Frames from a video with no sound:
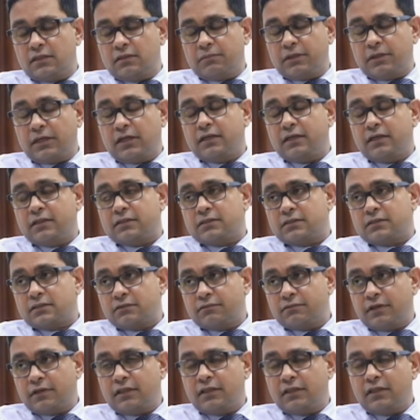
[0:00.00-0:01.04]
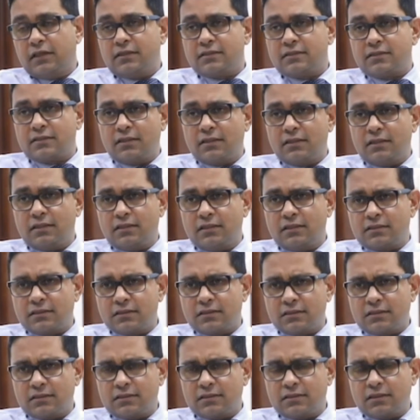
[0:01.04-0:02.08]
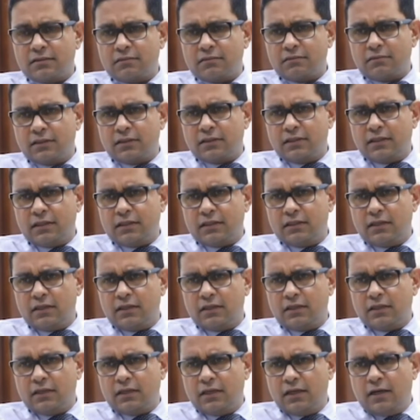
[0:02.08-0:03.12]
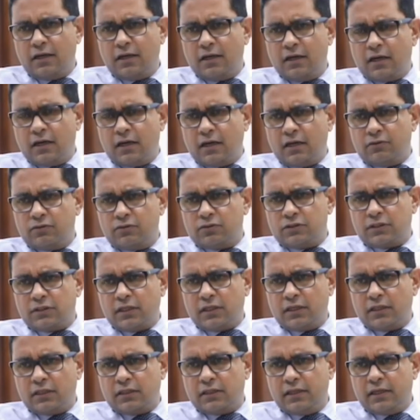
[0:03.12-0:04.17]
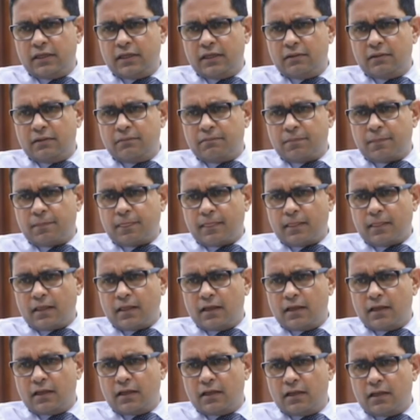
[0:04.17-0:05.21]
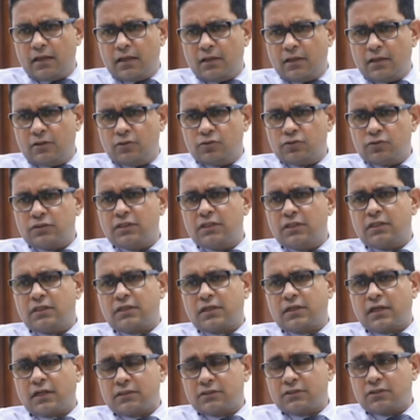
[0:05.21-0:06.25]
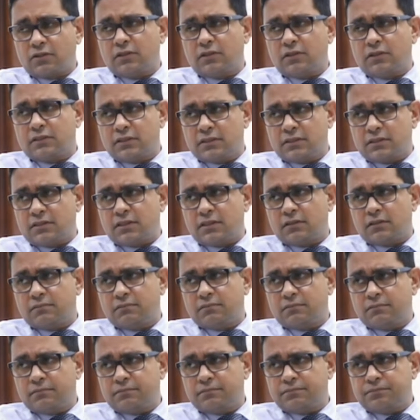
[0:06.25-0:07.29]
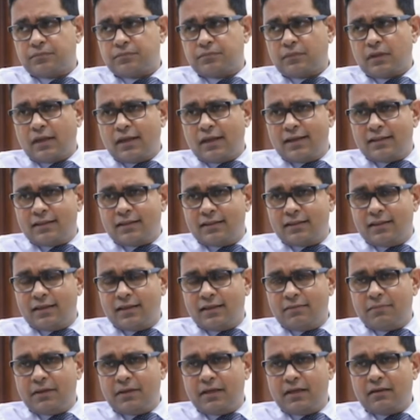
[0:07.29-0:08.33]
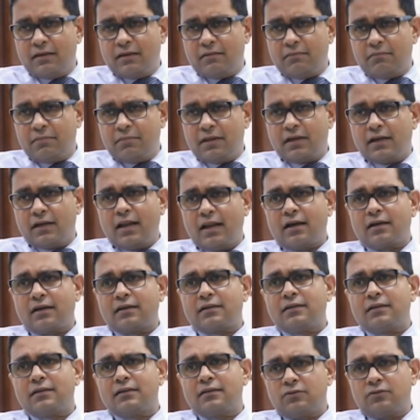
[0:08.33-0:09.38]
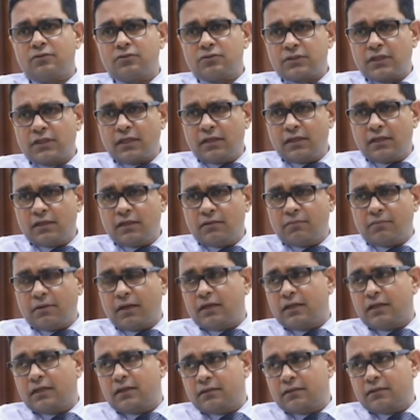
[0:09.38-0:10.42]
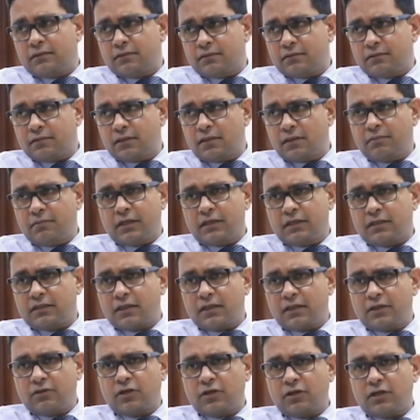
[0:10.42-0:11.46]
the Middle East, when they see the system, I would say they lose the trust on the system. They may be reluctant to send the money. They might try to